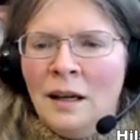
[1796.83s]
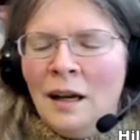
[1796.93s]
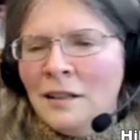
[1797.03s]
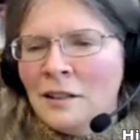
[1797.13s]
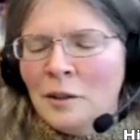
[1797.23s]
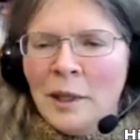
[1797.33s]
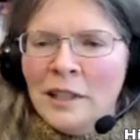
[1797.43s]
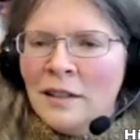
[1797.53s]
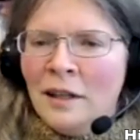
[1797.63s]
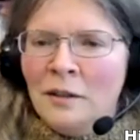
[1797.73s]
ask
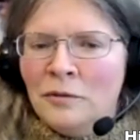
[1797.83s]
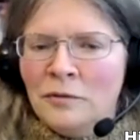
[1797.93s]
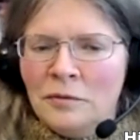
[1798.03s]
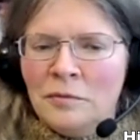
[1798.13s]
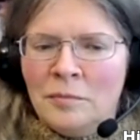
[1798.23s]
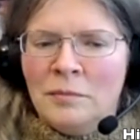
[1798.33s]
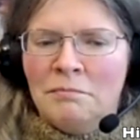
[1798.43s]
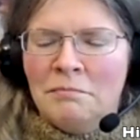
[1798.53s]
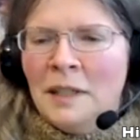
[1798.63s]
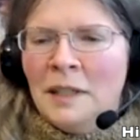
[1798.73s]
myself
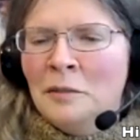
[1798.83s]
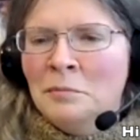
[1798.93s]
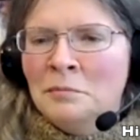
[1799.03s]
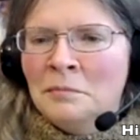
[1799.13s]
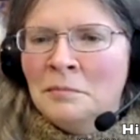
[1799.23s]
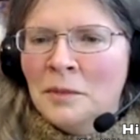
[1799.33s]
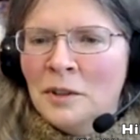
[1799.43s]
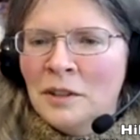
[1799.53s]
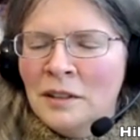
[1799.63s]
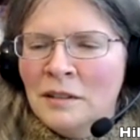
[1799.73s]
um,
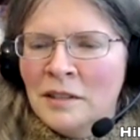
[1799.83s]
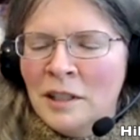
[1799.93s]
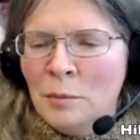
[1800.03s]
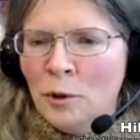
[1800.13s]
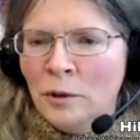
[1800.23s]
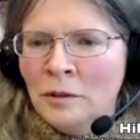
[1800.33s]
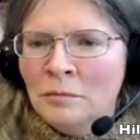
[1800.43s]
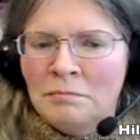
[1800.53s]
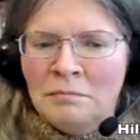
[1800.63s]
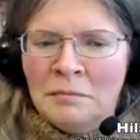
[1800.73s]
simple,